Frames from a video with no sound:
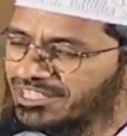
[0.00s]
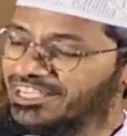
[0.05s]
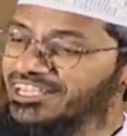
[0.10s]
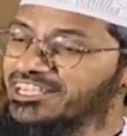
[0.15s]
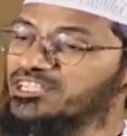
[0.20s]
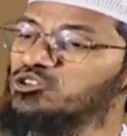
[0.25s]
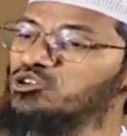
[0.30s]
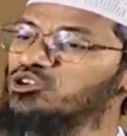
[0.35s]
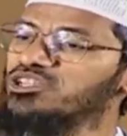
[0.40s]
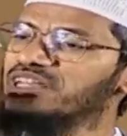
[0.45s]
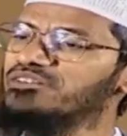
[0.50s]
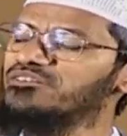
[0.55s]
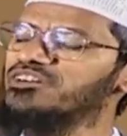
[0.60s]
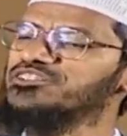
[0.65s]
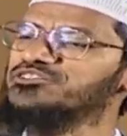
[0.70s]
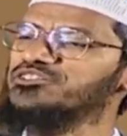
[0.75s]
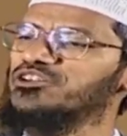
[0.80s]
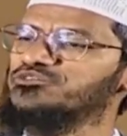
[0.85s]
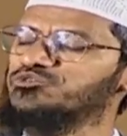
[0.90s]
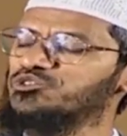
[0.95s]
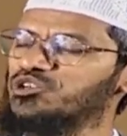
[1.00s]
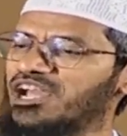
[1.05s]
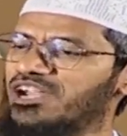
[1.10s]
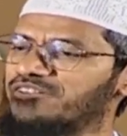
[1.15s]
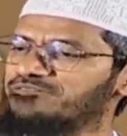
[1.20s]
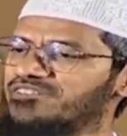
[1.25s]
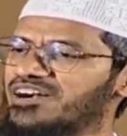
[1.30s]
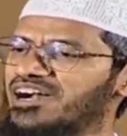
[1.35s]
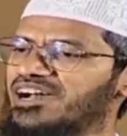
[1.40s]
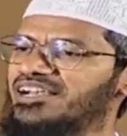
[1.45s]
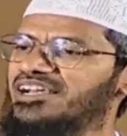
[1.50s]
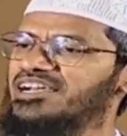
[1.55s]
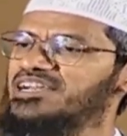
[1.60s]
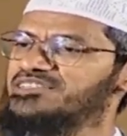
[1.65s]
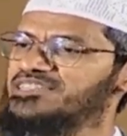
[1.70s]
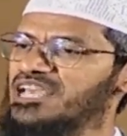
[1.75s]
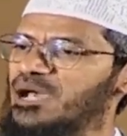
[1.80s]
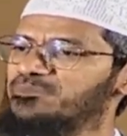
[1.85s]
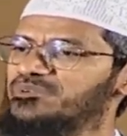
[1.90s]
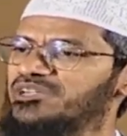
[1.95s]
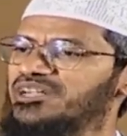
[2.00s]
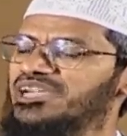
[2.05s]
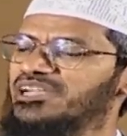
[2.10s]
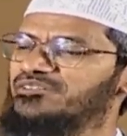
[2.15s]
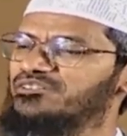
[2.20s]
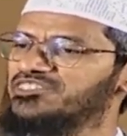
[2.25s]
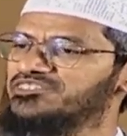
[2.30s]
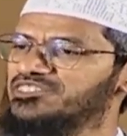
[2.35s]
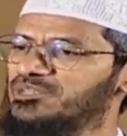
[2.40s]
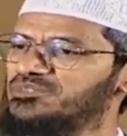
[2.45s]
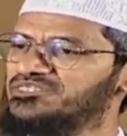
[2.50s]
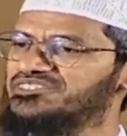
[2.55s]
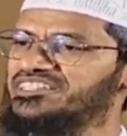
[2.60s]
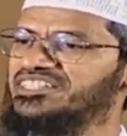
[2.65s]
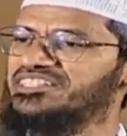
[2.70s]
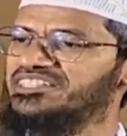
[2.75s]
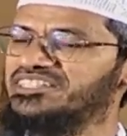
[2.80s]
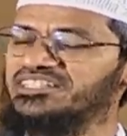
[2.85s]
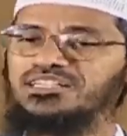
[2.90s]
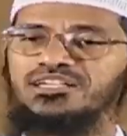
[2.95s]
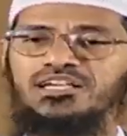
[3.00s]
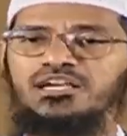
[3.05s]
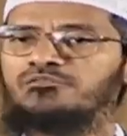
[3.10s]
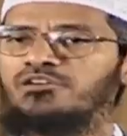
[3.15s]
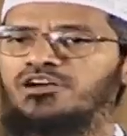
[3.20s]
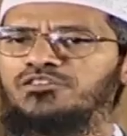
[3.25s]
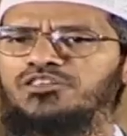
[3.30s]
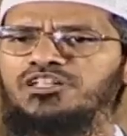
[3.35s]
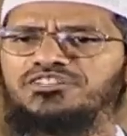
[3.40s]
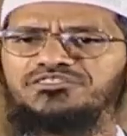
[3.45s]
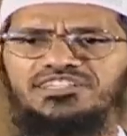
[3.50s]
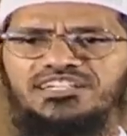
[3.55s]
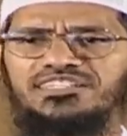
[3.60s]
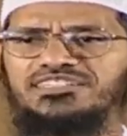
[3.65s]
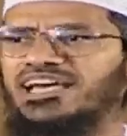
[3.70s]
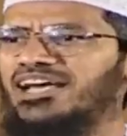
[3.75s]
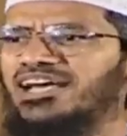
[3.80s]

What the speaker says: including the verse of Surah Anfal, chapter 8, verse number 60, when they say